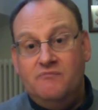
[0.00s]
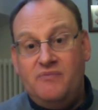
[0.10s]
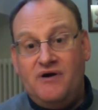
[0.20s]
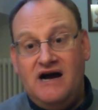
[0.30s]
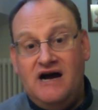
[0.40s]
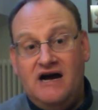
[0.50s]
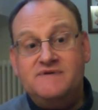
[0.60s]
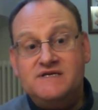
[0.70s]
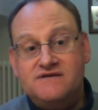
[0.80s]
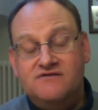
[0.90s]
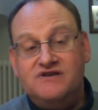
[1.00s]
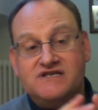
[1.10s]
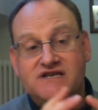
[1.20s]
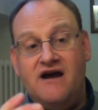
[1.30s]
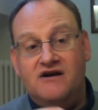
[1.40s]
perhaps
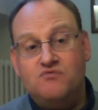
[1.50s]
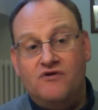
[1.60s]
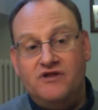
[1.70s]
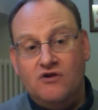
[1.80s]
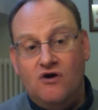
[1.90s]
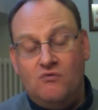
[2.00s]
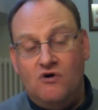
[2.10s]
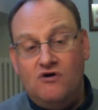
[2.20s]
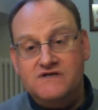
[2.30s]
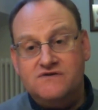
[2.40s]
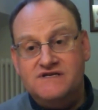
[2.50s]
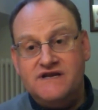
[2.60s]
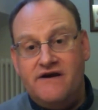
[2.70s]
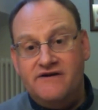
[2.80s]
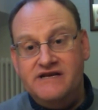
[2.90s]
research what the law was on
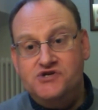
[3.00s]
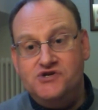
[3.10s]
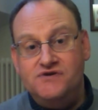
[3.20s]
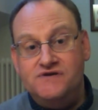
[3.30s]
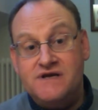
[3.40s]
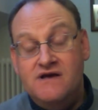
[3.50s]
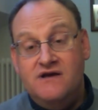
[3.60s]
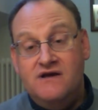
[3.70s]
certain issues,